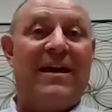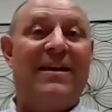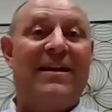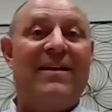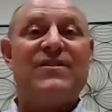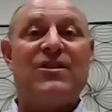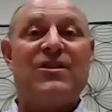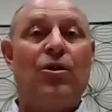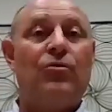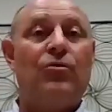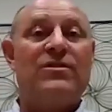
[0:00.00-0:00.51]
And if
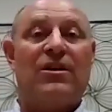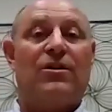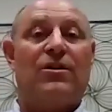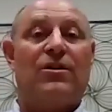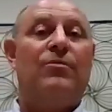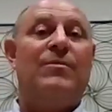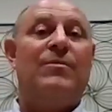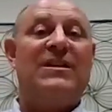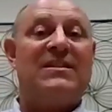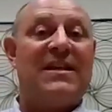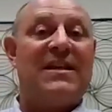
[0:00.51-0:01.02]
so, is it
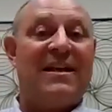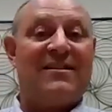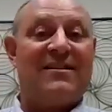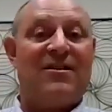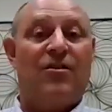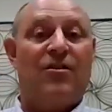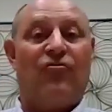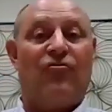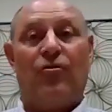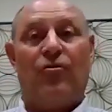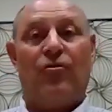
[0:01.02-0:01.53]
going to be
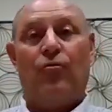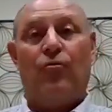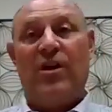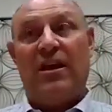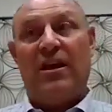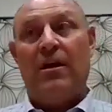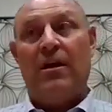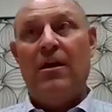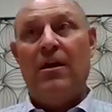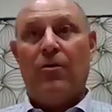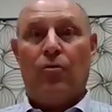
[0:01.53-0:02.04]
600 a week,
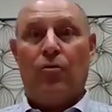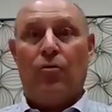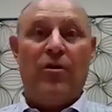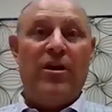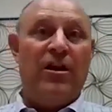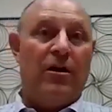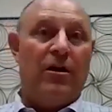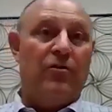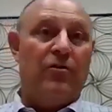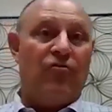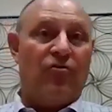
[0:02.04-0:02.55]

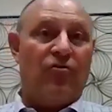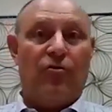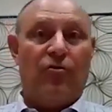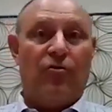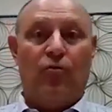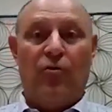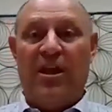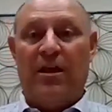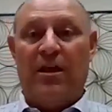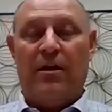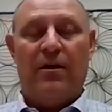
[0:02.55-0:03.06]
300 a
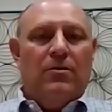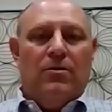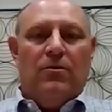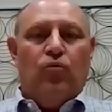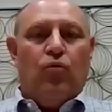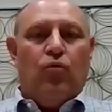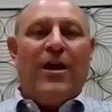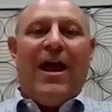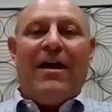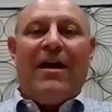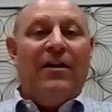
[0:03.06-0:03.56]
week?
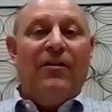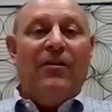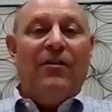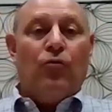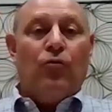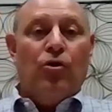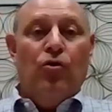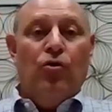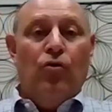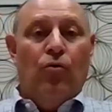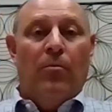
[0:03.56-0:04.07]
We're not in the
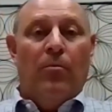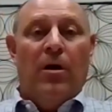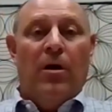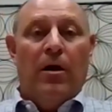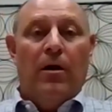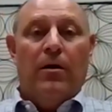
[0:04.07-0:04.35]
room.